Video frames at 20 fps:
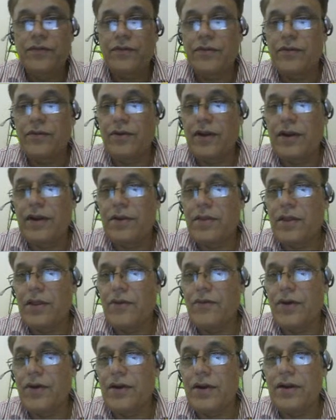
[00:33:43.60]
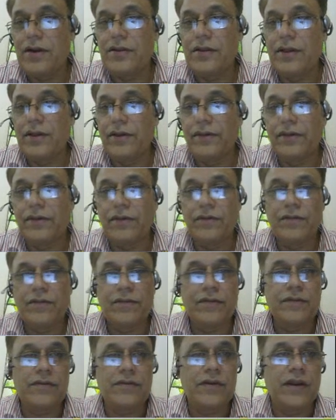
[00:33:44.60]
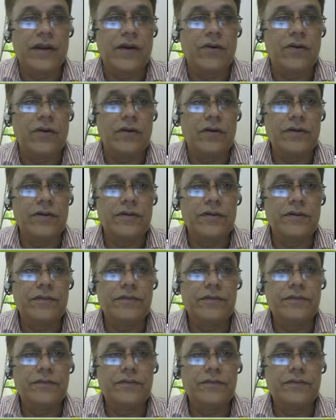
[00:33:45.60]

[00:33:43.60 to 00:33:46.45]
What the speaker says: let's see what are these stakeholders.